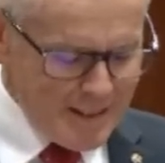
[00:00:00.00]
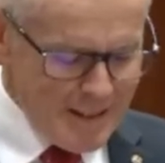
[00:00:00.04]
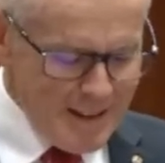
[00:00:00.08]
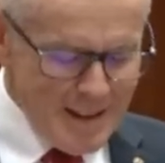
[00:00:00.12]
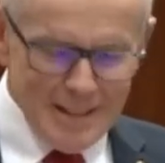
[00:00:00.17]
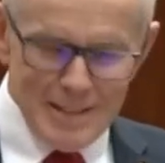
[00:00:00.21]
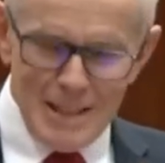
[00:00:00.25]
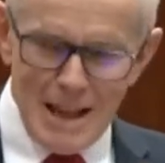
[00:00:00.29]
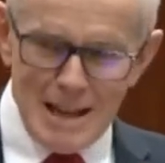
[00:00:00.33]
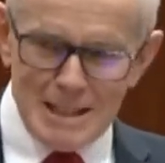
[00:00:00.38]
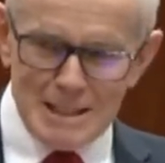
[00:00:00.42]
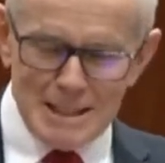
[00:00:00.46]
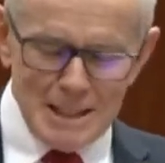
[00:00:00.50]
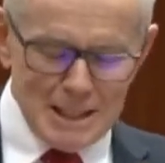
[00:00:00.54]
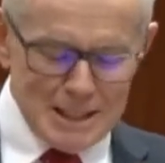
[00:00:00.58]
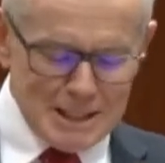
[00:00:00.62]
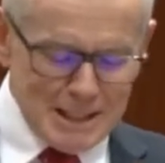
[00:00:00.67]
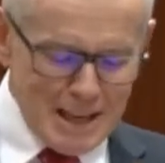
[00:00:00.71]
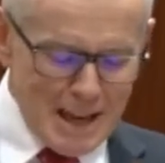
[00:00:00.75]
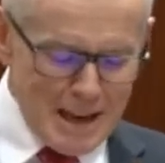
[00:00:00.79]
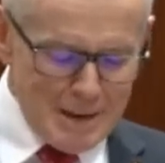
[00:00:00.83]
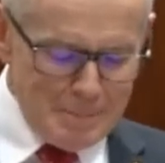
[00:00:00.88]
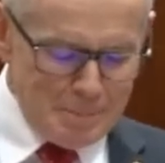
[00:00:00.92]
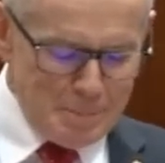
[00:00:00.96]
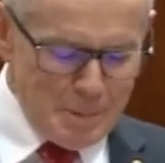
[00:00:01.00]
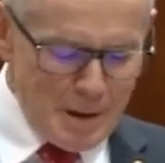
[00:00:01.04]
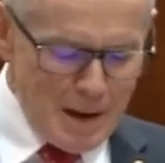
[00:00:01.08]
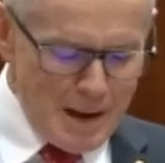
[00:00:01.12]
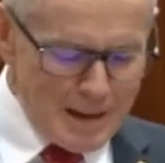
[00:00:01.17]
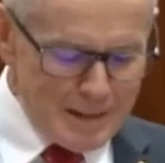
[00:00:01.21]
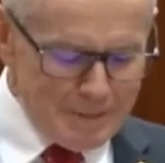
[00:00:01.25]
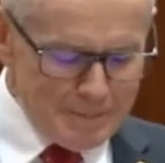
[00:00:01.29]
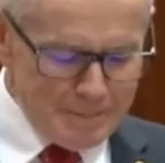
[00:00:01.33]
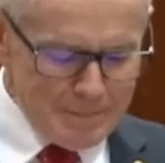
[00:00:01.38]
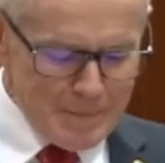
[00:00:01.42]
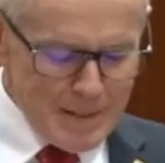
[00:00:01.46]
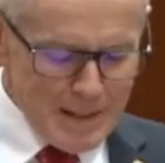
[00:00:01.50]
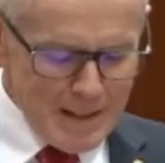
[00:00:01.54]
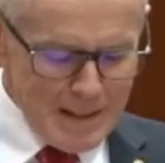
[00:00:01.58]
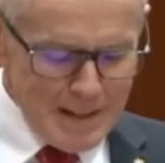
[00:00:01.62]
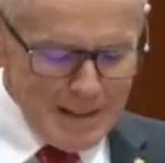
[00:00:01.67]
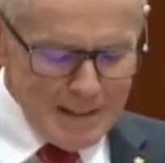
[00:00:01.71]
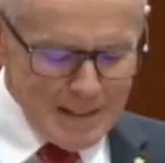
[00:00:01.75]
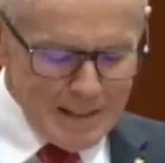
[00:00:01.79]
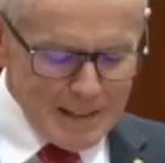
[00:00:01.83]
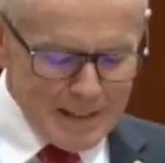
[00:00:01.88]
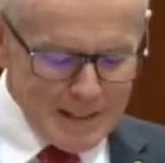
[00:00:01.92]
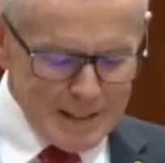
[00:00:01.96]
That's the sad part.
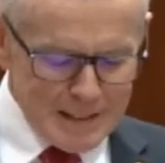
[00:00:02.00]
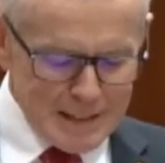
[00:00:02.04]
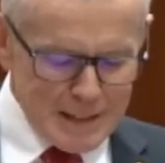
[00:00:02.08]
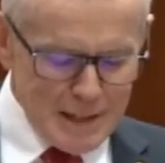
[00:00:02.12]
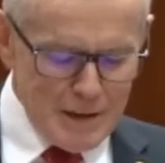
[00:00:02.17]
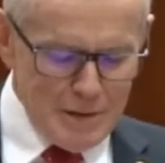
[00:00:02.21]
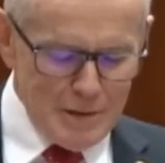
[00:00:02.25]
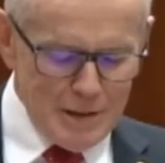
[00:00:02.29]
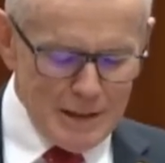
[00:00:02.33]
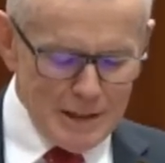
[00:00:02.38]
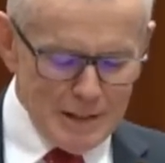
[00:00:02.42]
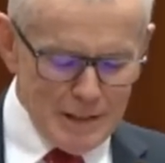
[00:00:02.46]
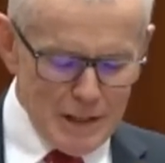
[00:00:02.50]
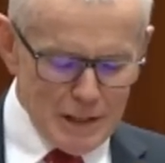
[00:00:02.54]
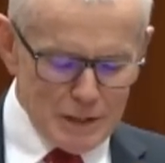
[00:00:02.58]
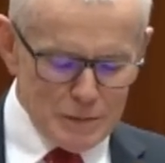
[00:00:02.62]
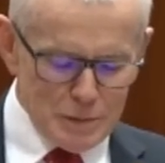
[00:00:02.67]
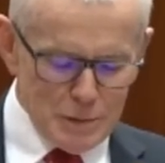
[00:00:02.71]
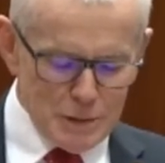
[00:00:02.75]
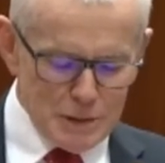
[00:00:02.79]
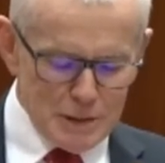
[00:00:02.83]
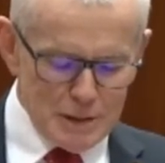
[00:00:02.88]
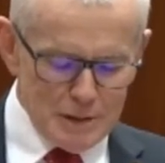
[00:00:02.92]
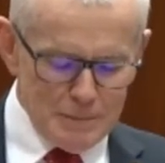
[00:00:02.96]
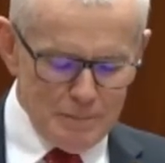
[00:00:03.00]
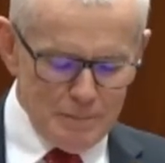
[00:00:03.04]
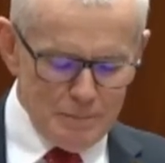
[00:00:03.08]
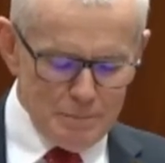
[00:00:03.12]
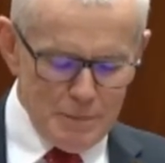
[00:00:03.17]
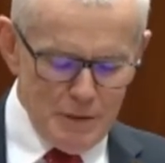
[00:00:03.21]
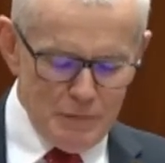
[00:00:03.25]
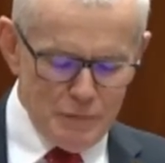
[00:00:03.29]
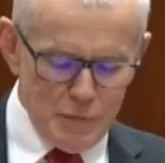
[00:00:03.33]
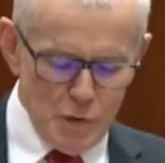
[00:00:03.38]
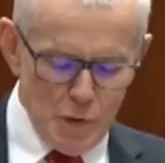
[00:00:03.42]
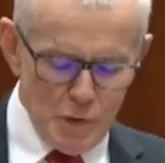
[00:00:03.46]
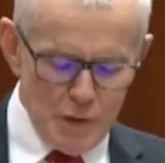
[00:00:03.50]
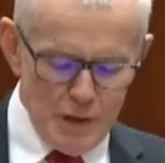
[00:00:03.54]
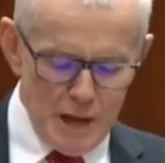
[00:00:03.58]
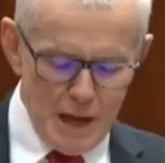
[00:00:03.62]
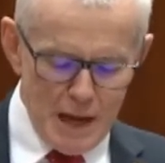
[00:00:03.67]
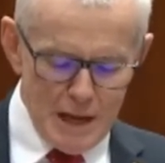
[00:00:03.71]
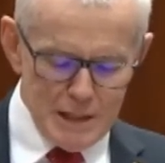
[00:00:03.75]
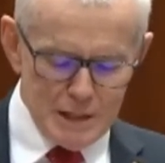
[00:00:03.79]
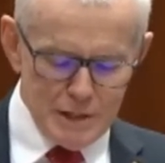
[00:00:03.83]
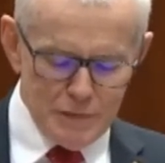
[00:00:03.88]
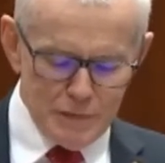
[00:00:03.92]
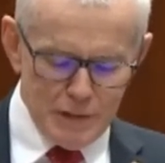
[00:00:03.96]
Considering this was before the
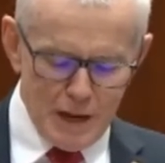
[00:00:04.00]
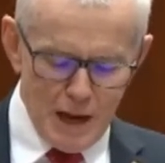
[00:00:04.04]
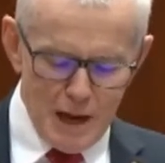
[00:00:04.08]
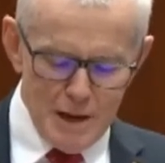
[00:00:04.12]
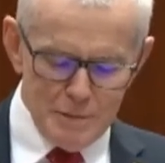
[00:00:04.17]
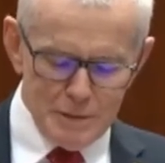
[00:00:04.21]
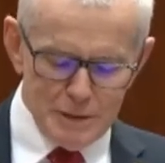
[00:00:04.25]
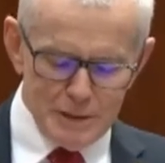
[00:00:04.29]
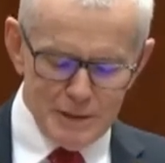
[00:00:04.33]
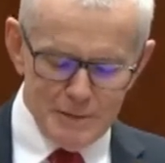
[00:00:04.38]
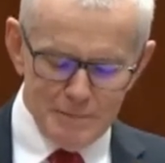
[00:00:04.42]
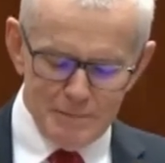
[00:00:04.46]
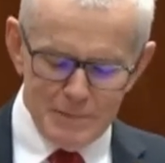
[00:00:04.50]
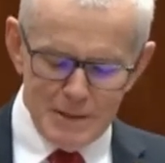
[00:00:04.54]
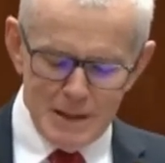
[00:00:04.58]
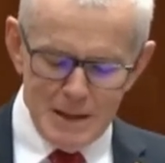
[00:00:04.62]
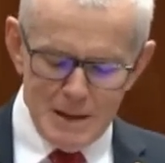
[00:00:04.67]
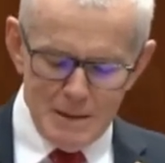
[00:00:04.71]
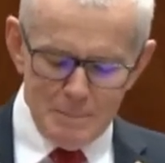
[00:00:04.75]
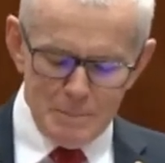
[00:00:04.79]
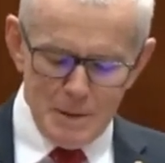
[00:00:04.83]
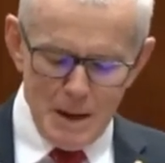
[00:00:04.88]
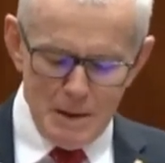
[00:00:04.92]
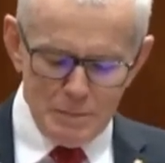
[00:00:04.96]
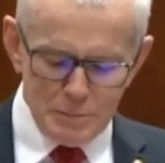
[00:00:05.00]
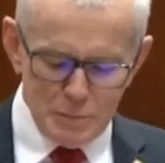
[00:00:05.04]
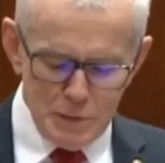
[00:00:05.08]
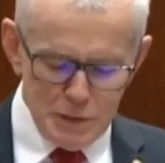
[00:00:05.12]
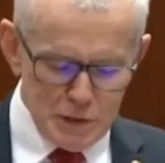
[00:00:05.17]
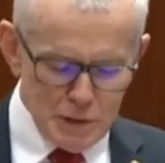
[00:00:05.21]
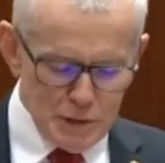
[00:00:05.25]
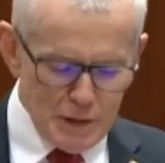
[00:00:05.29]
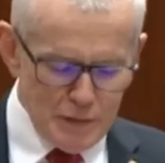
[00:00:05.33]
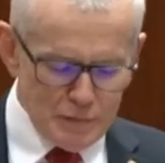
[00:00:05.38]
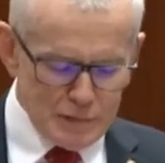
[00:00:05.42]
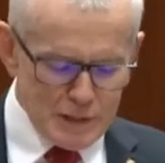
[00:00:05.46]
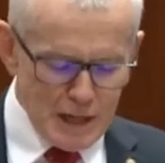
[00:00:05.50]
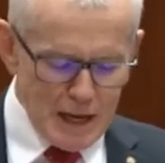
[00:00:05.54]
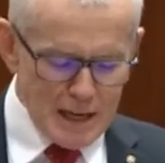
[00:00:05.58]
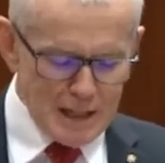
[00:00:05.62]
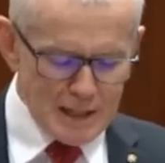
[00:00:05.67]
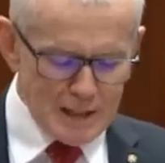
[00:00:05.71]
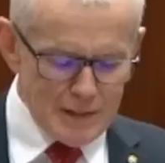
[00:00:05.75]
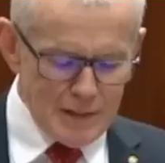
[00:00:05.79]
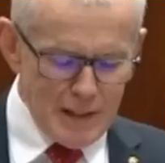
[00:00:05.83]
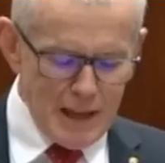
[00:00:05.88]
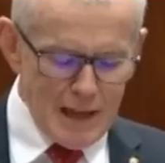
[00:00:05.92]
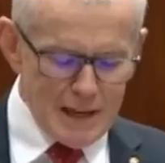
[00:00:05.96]
age of COVID, perhaps we should have
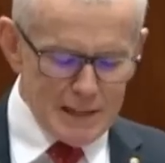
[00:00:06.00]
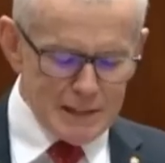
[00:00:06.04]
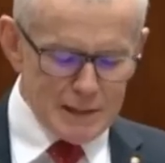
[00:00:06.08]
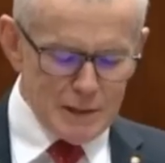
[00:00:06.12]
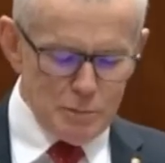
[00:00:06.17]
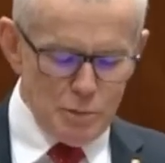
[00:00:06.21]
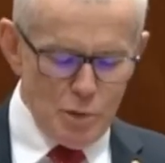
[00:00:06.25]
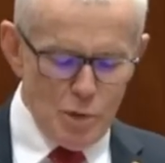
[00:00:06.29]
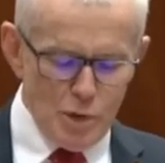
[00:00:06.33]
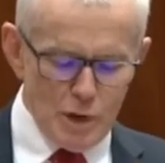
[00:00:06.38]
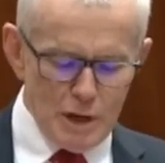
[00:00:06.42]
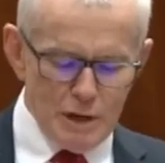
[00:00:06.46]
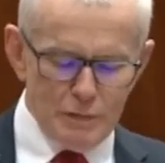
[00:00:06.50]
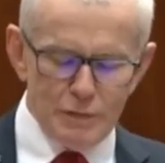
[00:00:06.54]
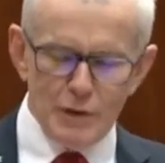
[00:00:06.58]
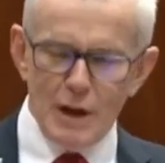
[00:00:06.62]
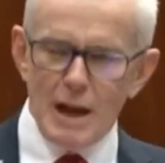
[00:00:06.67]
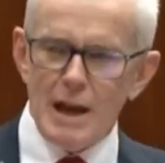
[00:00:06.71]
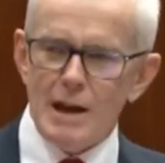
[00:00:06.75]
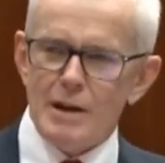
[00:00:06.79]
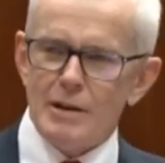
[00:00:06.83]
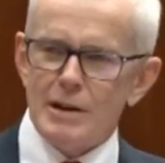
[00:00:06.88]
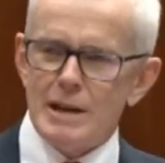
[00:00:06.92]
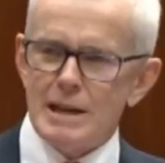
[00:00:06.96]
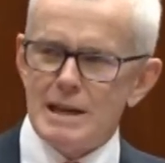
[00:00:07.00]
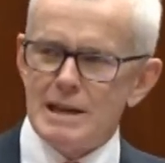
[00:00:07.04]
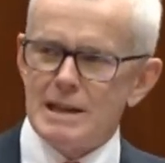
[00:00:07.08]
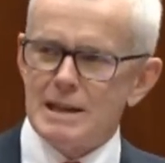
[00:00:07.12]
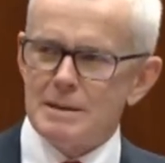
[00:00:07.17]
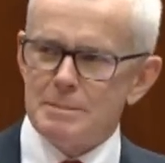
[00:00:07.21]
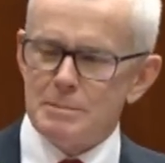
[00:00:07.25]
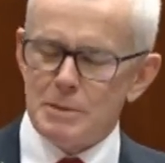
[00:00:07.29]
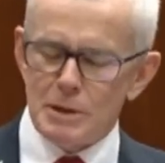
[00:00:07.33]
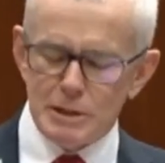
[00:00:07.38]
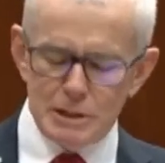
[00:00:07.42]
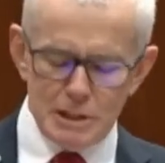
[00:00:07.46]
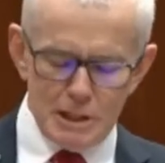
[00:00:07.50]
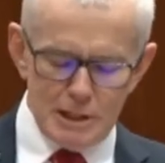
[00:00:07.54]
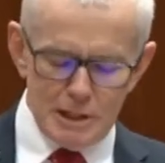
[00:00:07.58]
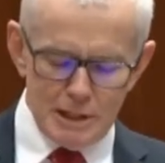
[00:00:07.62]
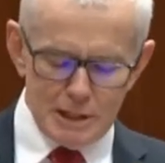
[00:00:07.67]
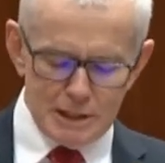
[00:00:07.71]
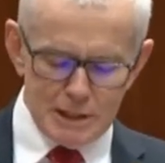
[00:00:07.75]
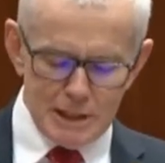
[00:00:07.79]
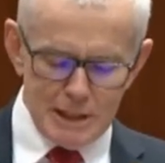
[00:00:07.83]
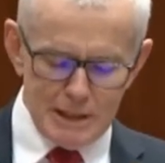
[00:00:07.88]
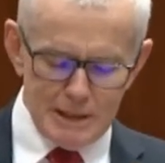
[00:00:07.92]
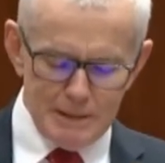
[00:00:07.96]
taken that as a warning for how eager
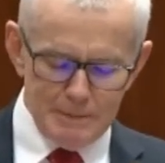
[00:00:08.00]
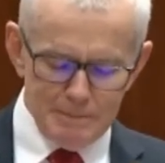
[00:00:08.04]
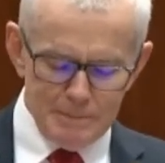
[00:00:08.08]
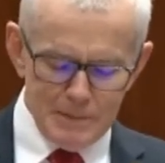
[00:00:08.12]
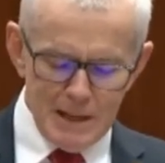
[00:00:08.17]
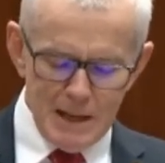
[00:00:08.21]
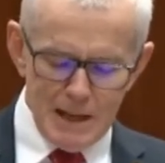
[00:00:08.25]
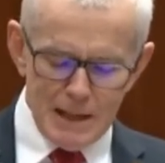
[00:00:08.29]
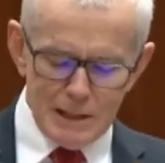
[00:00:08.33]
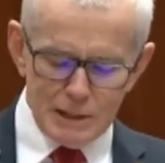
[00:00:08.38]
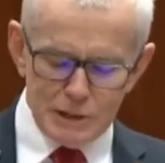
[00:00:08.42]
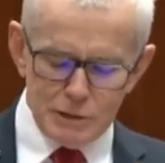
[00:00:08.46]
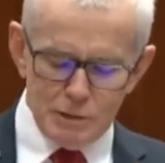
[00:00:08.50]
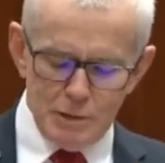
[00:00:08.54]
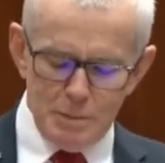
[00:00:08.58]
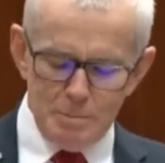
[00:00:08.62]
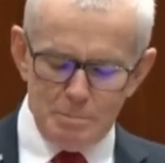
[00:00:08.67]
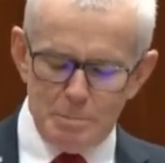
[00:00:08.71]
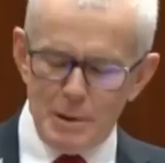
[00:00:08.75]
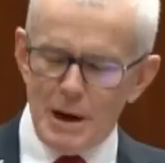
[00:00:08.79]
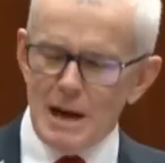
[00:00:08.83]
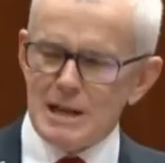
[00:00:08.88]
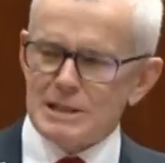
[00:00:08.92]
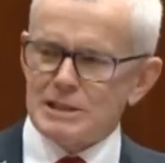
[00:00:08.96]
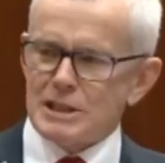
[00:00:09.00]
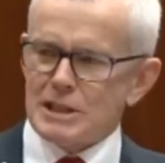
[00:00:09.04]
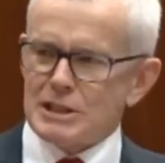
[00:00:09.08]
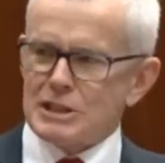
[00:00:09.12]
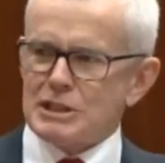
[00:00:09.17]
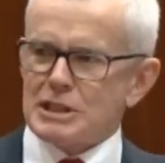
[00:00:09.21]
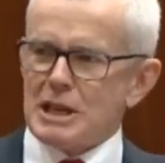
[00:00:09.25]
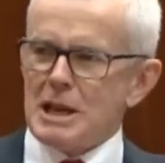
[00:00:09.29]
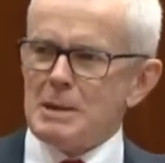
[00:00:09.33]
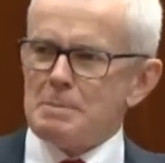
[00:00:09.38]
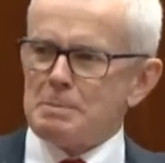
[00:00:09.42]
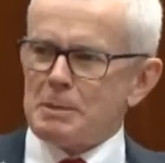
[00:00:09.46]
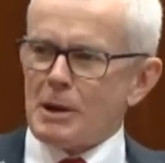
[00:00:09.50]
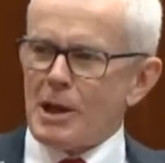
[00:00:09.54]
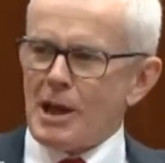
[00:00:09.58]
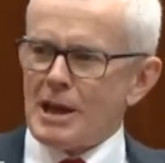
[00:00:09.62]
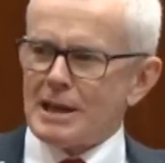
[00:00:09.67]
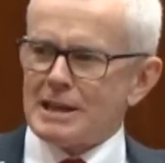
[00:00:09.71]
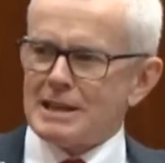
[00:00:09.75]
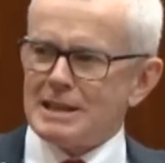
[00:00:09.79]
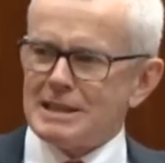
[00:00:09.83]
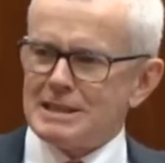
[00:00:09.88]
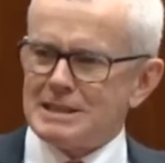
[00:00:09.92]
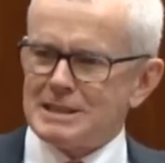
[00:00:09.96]
modernity is to embrace a
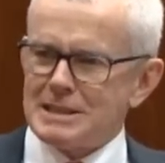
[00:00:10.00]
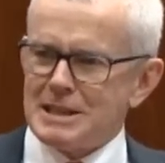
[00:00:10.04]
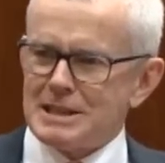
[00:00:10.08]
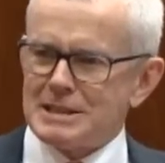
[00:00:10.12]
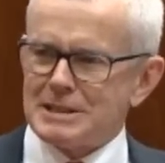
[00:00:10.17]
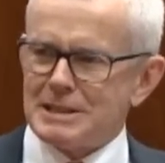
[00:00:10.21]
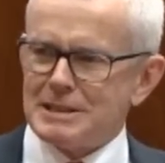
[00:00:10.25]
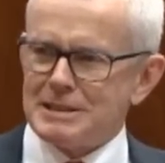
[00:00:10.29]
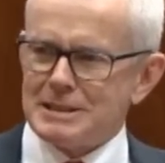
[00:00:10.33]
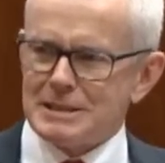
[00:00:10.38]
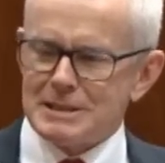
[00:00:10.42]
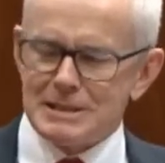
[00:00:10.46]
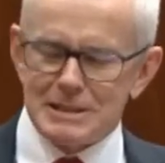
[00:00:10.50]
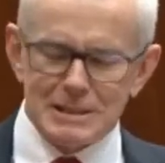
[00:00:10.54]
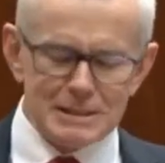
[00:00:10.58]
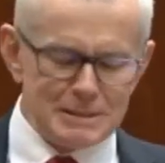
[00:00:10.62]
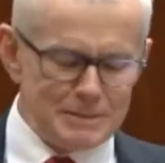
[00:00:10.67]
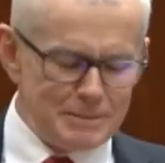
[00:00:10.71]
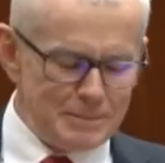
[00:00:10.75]
sheep-like existence.